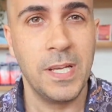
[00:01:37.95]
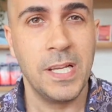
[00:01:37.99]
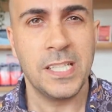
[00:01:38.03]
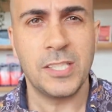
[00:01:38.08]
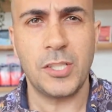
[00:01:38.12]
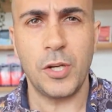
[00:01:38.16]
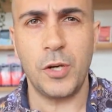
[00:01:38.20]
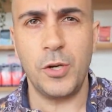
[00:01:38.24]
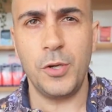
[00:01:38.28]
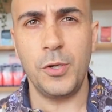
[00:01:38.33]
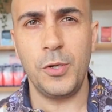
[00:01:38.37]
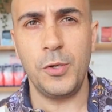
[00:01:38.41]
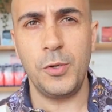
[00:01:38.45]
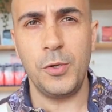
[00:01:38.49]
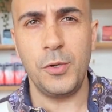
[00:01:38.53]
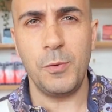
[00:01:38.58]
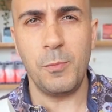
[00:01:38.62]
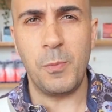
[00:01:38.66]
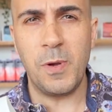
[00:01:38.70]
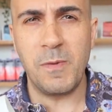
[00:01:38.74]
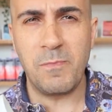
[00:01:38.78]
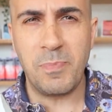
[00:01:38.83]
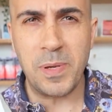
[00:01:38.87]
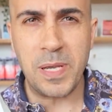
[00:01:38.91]
So
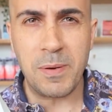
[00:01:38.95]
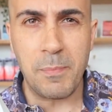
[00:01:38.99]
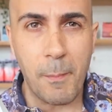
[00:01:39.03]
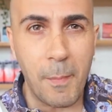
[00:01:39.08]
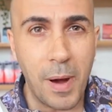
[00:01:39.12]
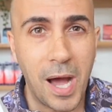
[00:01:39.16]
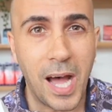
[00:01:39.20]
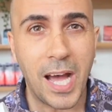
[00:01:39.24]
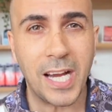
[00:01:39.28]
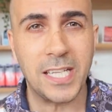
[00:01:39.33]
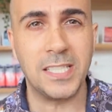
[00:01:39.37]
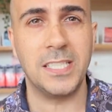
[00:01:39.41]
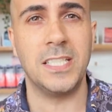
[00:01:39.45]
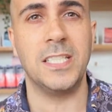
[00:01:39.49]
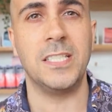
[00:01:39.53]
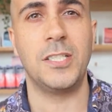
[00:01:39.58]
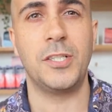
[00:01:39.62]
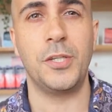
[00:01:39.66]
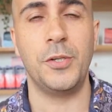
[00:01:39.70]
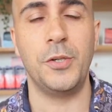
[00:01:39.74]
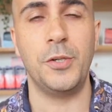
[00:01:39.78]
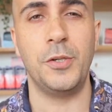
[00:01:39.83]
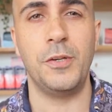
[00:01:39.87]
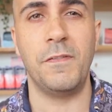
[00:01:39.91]
we've been marketed
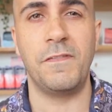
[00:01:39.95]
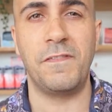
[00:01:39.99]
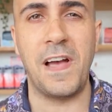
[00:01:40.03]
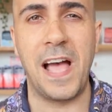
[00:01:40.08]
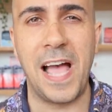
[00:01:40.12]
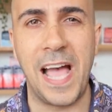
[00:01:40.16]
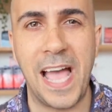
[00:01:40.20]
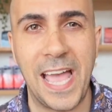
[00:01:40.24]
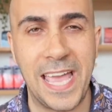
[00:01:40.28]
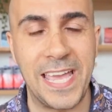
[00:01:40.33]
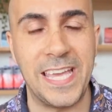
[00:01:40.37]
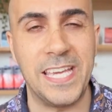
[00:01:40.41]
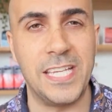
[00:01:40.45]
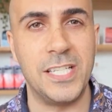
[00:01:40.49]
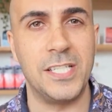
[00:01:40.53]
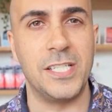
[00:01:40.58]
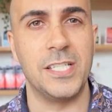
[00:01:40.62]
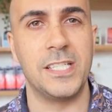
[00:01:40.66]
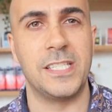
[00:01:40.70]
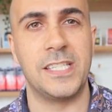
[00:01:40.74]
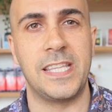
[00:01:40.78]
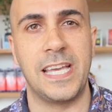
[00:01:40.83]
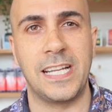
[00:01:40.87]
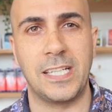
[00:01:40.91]
to for
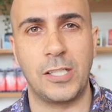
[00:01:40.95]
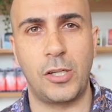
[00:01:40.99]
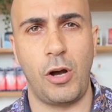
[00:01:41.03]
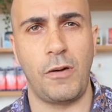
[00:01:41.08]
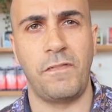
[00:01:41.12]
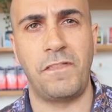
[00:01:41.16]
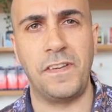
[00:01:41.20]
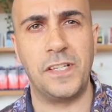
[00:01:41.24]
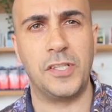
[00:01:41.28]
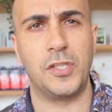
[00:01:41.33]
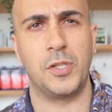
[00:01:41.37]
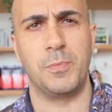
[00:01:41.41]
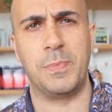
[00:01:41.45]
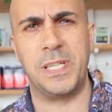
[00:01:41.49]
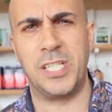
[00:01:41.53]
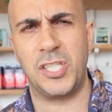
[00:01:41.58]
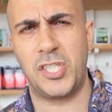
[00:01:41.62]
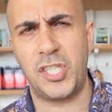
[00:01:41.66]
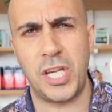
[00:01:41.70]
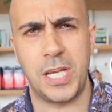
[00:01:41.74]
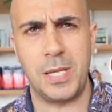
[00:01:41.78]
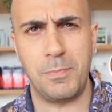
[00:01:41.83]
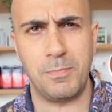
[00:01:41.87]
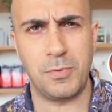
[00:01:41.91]
ages that coffee should be
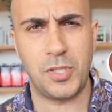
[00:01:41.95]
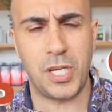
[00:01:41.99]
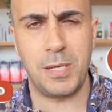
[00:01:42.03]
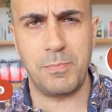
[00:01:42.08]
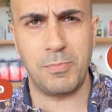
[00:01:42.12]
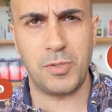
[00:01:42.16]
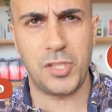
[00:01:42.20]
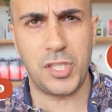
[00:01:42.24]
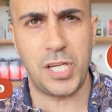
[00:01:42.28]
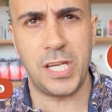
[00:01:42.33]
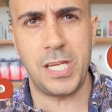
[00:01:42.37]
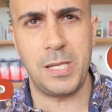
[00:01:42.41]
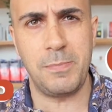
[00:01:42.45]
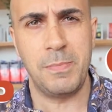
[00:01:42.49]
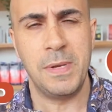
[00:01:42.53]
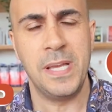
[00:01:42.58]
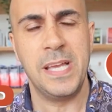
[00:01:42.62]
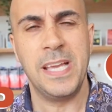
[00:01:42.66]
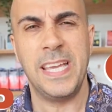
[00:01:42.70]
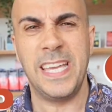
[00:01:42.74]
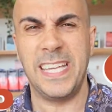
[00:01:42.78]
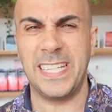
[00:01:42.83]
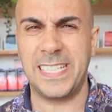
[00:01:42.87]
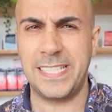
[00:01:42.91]
cheap, cheap, cheap.
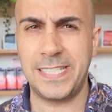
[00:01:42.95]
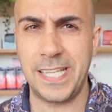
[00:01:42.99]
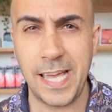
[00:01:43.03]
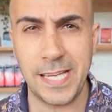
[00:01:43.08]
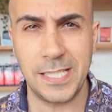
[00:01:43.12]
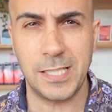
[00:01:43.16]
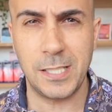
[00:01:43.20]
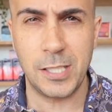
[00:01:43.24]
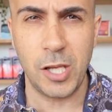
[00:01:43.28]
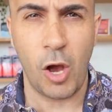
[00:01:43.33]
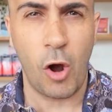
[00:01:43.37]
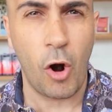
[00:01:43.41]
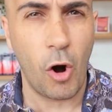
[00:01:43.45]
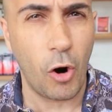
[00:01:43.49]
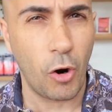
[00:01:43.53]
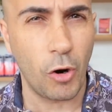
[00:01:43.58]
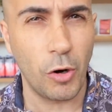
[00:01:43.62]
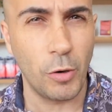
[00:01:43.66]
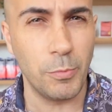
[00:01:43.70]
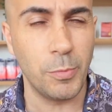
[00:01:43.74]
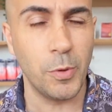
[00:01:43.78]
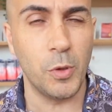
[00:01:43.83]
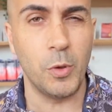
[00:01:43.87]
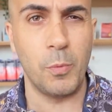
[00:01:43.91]
It tastes
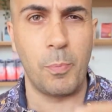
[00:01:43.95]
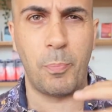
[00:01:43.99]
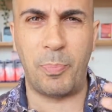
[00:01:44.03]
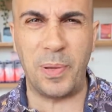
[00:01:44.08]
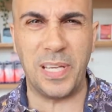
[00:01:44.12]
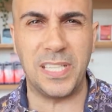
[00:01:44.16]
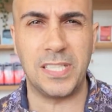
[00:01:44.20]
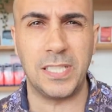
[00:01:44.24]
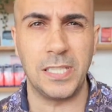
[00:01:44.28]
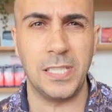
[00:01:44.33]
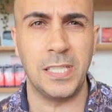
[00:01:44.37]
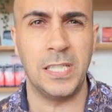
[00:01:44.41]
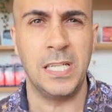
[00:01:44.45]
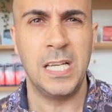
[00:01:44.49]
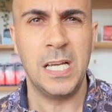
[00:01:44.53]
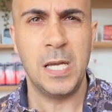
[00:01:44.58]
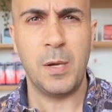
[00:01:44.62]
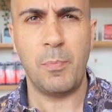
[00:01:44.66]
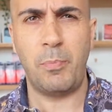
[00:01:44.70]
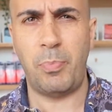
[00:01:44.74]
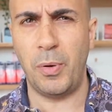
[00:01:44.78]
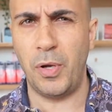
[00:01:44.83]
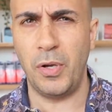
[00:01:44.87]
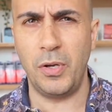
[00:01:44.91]
horrible, bitter,
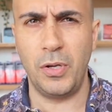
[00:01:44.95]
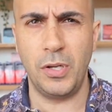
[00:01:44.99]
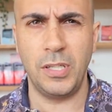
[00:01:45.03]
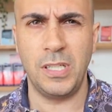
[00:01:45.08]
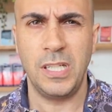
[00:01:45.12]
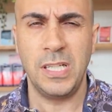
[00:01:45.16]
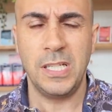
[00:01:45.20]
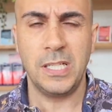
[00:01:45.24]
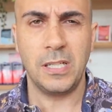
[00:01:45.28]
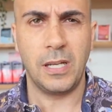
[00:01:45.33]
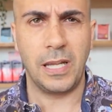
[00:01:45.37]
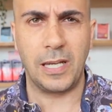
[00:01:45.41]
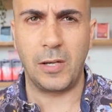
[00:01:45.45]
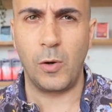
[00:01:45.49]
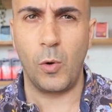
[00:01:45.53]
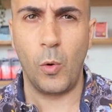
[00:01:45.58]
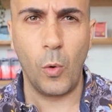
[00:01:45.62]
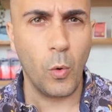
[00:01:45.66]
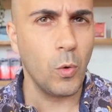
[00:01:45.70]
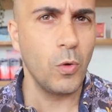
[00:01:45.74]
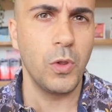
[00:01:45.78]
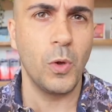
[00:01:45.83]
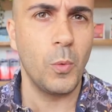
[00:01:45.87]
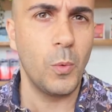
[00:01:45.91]
burnt, like
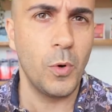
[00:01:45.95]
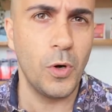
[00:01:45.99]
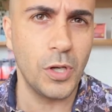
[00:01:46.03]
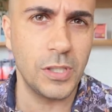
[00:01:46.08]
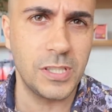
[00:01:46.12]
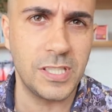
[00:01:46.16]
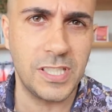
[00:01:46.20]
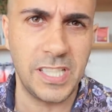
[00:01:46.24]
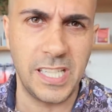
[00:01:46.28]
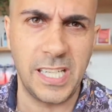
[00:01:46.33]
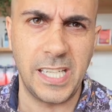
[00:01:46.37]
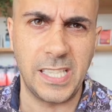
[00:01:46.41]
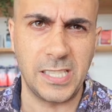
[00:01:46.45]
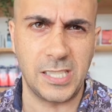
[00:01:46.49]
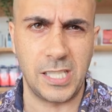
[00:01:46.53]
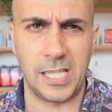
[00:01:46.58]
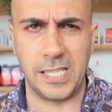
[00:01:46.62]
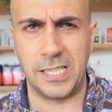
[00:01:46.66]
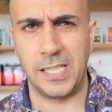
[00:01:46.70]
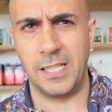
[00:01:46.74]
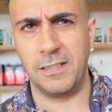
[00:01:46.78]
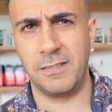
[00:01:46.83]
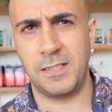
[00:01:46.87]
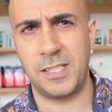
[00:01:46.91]
all the worst things,
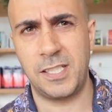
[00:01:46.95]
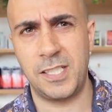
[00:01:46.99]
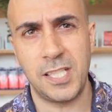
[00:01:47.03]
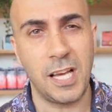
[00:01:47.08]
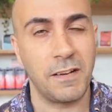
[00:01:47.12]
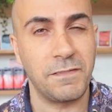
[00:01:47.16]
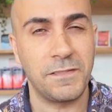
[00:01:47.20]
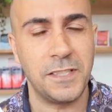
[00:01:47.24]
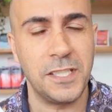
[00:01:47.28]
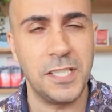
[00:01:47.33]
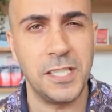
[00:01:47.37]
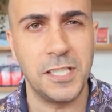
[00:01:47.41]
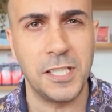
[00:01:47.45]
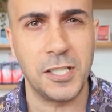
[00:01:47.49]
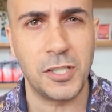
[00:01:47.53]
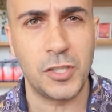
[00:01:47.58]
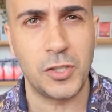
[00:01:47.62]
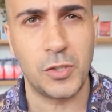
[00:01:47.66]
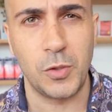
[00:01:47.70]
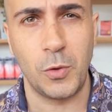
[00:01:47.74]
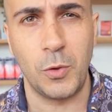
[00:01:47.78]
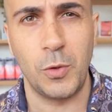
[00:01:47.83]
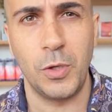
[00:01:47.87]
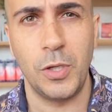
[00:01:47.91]
like they've stuffed it in the
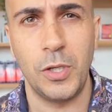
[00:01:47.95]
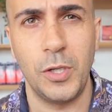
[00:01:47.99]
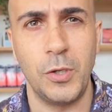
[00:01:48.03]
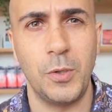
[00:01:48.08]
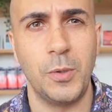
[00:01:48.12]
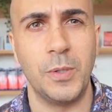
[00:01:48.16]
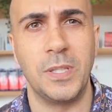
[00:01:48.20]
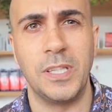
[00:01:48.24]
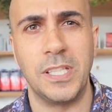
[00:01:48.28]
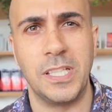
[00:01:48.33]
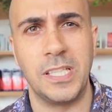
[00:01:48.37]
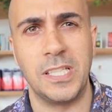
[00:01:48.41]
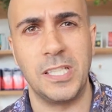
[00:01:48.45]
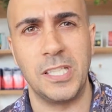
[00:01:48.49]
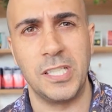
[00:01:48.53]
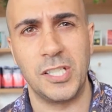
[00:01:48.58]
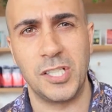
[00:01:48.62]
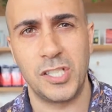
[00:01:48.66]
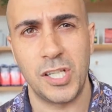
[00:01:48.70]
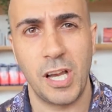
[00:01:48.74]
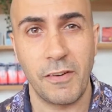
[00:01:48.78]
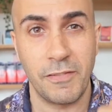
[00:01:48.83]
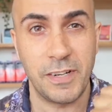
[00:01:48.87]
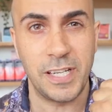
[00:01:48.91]
soil and then you
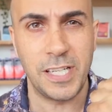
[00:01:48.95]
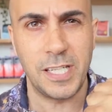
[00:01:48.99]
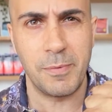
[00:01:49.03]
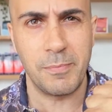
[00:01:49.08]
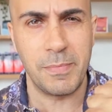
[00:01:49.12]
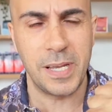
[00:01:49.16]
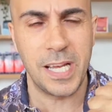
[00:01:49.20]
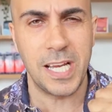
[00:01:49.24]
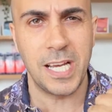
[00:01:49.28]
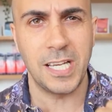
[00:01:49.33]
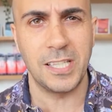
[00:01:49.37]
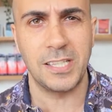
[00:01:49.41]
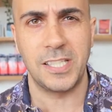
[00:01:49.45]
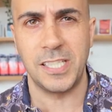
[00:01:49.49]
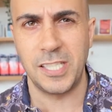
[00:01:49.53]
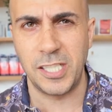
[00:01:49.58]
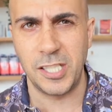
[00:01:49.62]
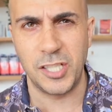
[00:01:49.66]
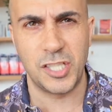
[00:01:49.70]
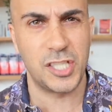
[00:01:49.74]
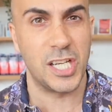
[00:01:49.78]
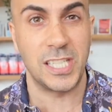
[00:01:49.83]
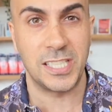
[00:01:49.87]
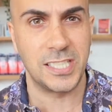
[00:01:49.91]
shove it in your mouth and you
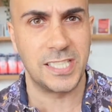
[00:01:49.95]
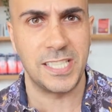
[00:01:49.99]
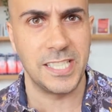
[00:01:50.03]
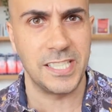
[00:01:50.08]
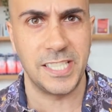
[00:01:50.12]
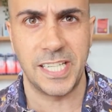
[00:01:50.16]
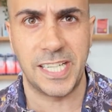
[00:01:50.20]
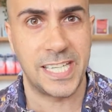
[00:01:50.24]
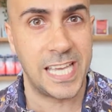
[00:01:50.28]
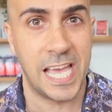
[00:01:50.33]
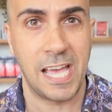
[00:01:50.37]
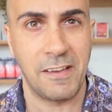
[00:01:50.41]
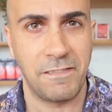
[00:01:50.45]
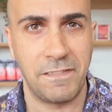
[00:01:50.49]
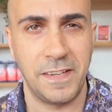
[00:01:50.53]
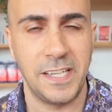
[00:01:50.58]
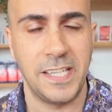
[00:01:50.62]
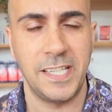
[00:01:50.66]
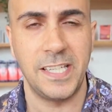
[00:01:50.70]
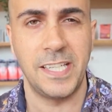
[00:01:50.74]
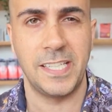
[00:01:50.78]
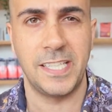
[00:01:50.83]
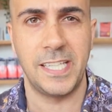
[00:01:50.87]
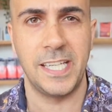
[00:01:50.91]
just get your
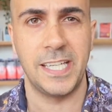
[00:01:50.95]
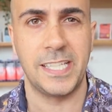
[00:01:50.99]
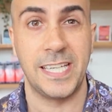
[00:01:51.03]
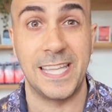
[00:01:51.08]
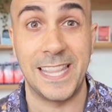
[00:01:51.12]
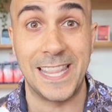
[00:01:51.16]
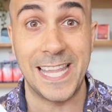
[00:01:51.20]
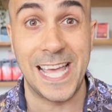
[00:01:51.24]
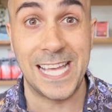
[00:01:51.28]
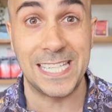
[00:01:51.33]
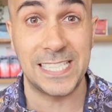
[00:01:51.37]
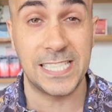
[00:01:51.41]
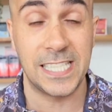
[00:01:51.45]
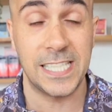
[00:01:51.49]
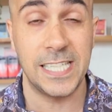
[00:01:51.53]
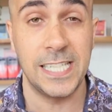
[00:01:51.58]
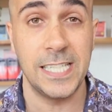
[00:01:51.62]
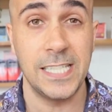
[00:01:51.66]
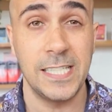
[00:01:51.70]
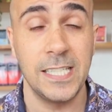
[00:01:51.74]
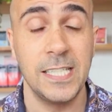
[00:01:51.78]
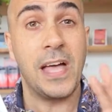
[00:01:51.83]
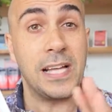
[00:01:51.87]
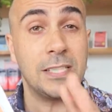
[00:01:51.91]
caffeine kick and that's
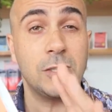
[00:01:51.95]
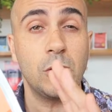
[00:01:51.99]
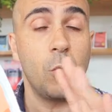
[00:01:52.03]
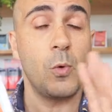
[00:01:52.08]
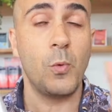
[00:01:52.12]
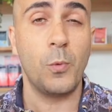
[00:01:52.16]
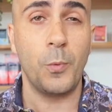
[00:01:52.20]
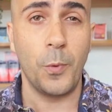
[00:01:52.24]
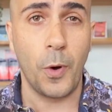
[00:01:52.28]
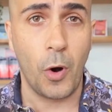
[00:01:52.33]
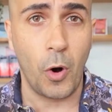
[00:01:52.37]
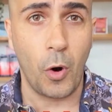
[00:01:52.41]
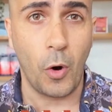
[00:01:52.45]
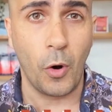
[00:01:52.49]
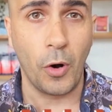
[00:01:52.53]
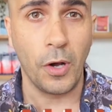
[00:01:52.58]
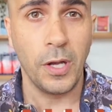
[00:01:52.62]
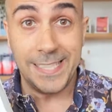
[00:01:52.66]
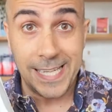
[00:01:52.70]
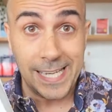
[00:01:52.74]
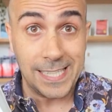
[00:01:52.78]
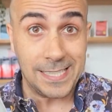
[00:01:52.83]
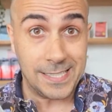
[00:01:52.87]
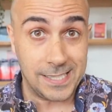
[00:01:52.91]
it. That's all wrong.
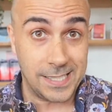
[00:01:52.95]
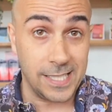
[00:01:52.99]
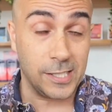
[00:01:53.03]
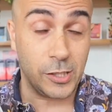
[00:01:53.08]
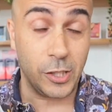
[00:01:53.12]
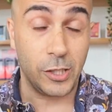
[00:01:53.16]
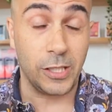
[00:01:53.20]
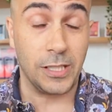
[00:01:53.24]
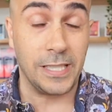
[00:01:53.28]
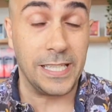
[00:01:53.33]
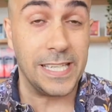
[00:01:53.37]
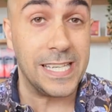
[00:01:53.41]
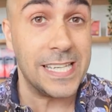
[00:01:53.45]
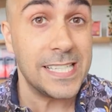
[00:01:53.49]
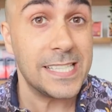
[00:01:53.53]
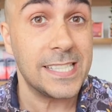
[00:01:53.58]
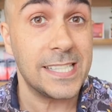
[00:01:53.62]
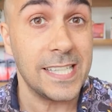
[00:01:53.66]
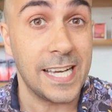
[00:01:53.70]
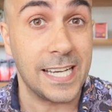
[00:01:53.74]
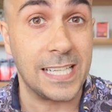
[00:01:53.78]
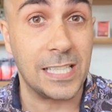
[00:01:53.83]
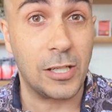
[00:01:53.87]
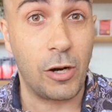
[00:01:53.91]
Yes, there certainly is
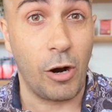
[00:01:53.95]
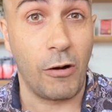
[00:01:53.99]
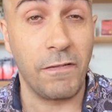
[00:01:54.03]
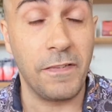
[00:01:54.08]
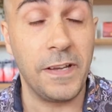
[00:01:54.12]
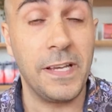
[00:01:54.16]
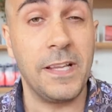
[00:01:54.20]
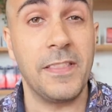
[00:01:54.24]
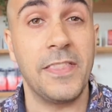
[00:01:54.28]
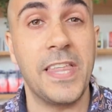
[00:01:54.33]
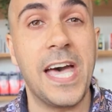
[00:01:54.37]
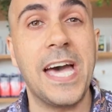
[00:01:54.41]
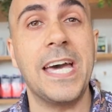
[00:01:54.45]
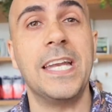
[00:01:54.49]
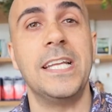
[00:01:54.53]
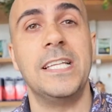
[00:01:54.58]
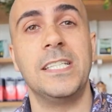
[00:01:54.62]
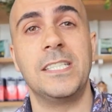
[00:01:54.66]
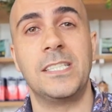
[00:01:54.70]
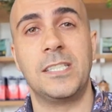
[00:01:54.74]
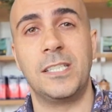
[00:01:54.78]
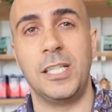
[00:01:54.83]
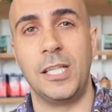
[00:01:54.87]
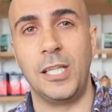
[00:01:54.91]
that coffee. That
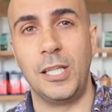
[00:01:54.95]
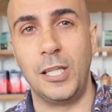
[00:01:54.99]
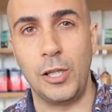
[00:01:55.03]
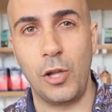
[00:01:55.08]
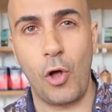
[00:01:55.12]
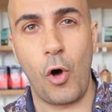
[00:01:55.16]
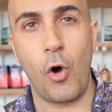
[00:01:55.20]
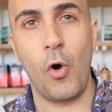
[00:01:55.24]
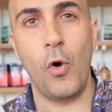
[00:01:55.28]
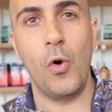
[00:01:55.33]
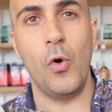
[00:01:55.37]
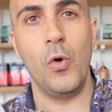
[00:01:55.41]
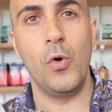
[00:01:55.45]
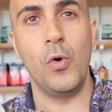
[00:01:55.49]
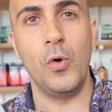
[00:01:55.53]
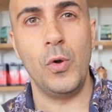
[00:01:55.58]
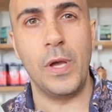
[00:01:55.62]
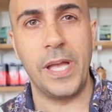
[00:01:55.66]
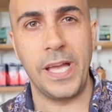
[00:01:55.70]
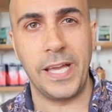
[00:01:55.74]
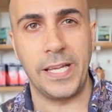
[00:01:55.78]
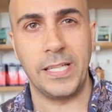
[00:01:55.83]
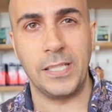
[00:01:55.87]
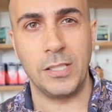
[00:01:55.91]
is the low
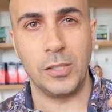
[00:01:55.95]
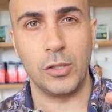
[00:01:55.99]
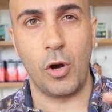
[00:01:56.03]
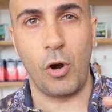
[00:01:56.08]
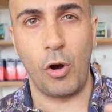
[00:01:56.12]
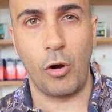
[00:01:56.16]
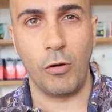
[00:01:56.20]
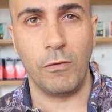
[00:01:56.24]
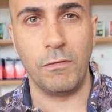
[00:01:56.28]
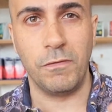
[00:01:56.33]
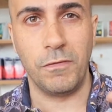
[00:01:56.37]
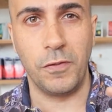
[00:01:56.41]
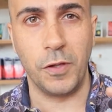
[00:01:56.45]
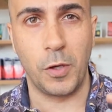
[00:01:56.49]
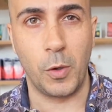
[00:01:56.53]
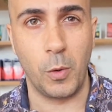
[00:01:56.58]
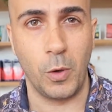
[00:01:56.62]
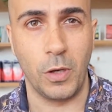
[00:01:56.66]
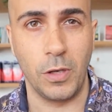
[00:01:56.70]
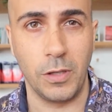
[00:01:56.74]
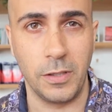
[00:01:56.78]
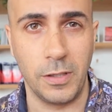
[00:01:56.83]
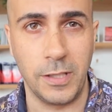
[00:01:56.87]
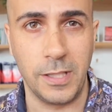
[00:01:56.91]
end of the
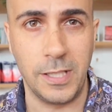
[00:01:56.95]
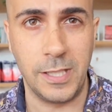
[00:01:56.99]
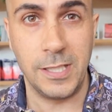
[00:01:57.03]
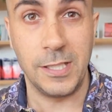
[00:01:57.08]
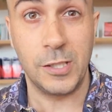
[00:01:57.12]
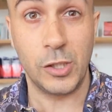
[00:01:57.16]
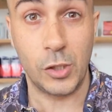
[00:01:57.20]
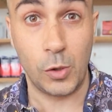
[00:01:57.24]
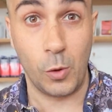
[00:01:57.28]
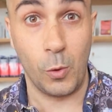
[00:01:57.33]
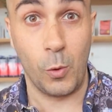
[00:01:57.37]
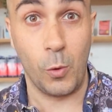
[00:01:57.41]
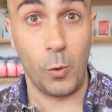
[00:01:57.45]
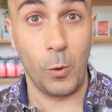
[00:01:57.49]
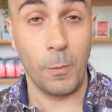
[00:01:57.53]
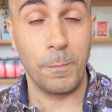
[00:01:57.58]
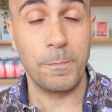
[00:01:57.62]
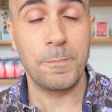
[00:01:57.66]
quality score.